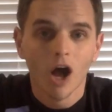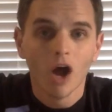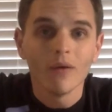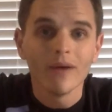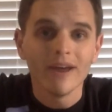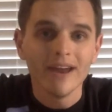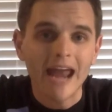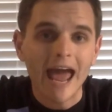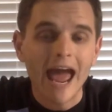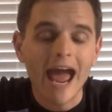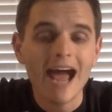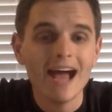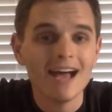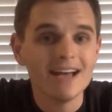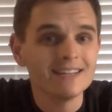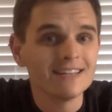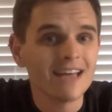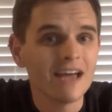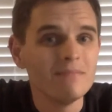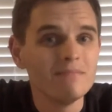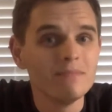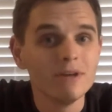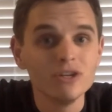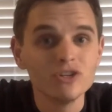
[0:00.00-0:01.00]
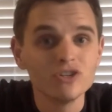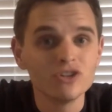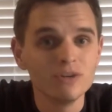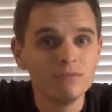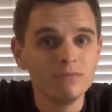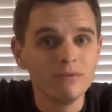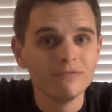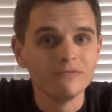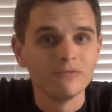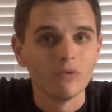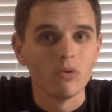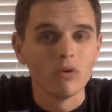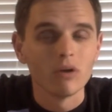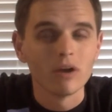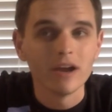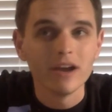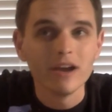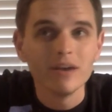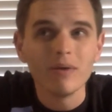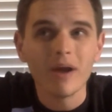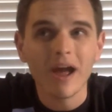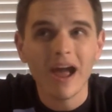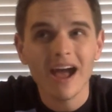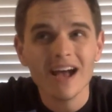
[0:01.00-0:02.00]
Alright, as I mentioned before,
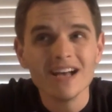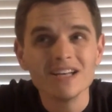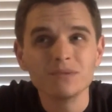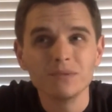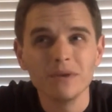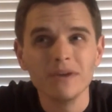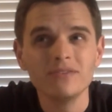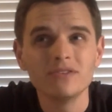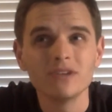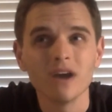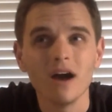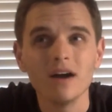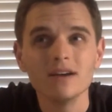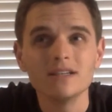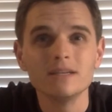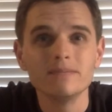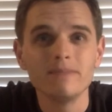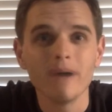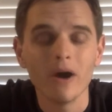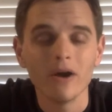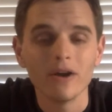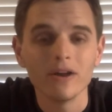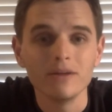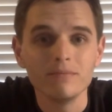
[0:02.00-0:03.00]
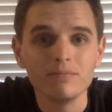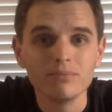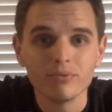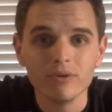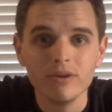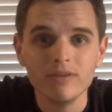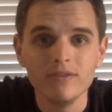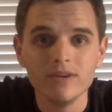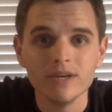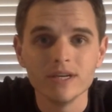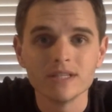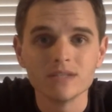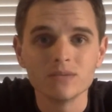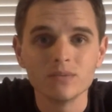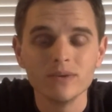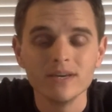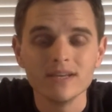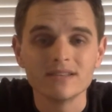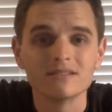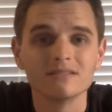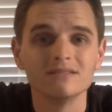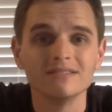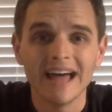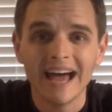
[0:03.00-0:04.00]
and as we've talked about in previous
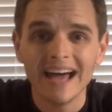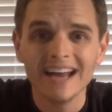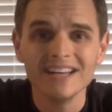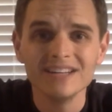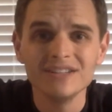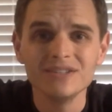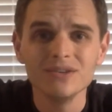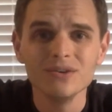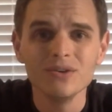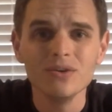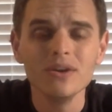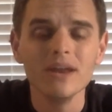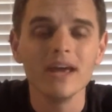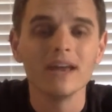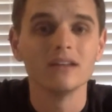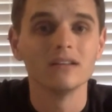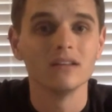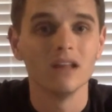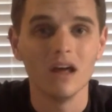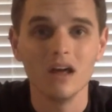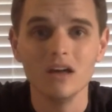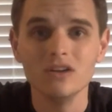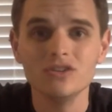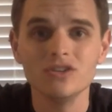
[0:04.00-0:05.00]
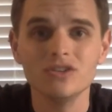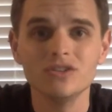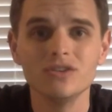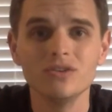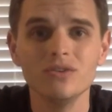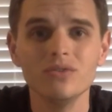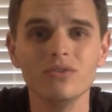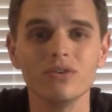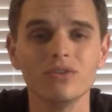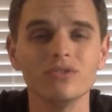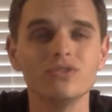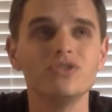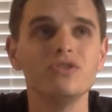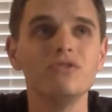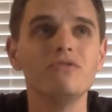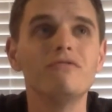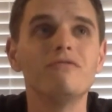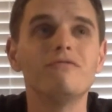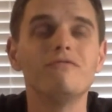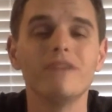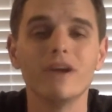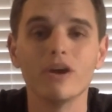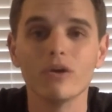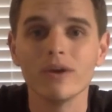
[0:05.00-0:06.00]
weeks, latitude and longitude are two
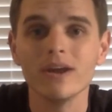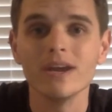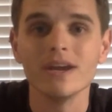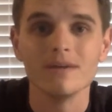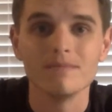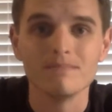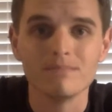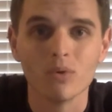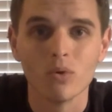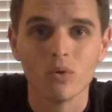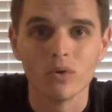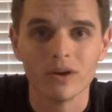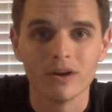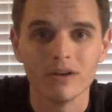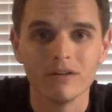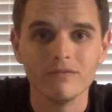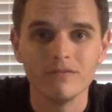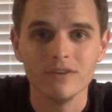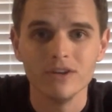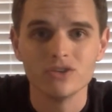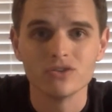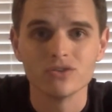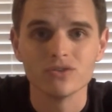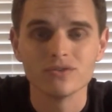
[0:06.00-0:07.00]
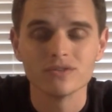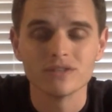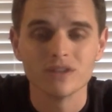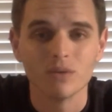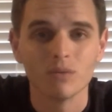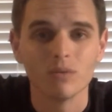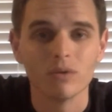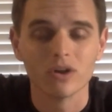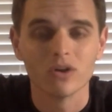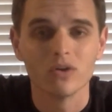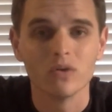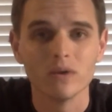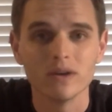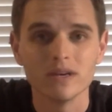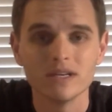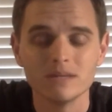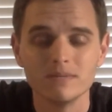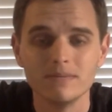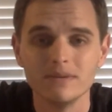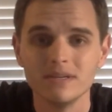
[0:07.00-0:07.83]
very important features that we're going to